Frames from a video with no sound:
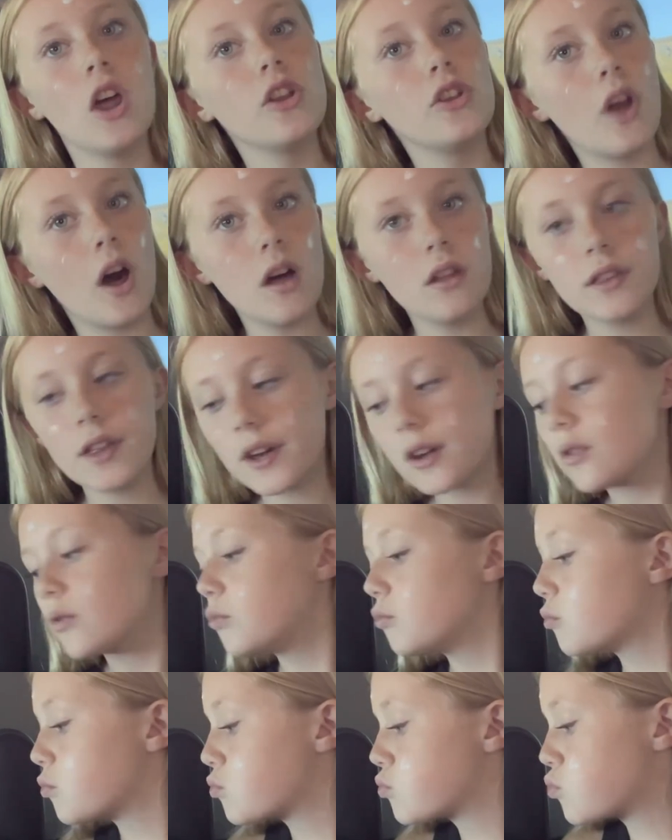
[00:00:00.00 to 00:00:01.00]
Not like
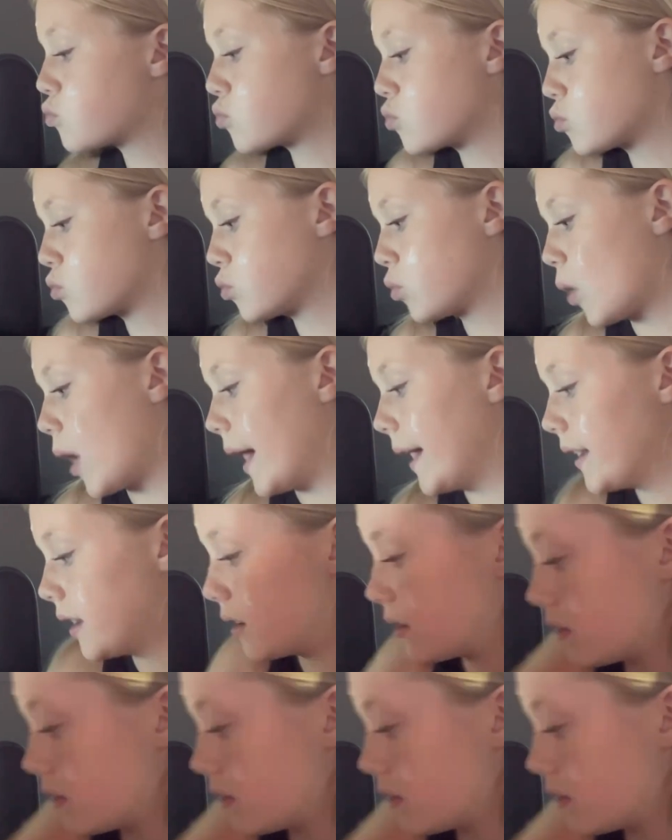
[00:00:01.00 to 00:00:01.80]
right,